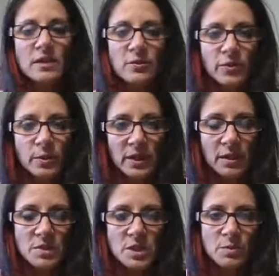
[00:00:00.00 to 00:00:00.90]
The fear
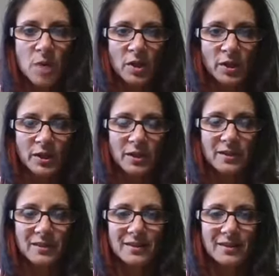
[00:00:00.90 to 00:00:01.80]
becomes smaller,
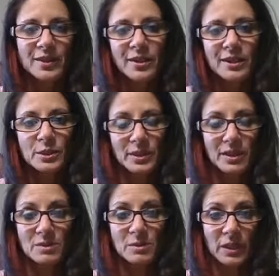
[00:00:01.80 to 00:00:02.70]
the courage
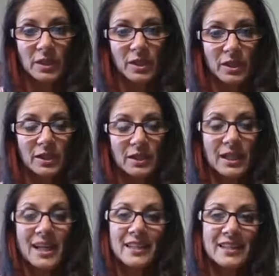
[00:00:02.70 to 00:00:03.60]
becomes bigger,
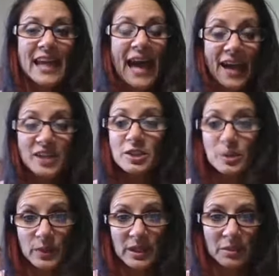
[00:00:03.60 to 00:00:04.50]
the actions
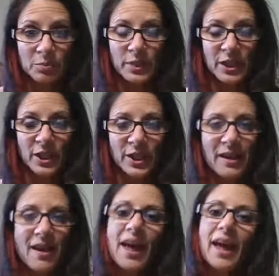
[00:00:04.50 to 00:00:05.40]
become bigger,
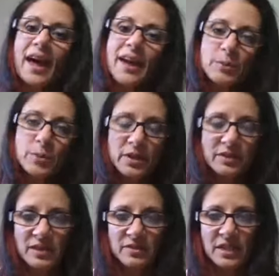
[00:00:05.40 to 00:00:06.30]
and the
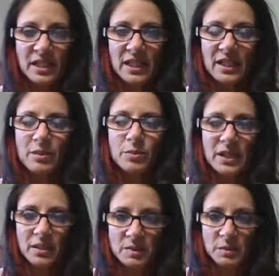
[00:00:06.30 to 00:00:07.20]
productivity
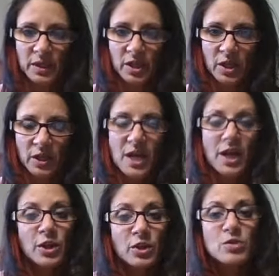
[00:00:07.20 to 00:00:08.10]
becomes bigger.
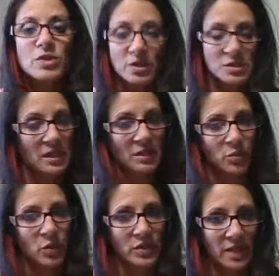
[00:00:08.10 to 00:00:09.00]
You start to get
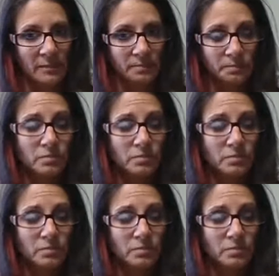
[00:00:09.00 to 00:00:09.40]
more done.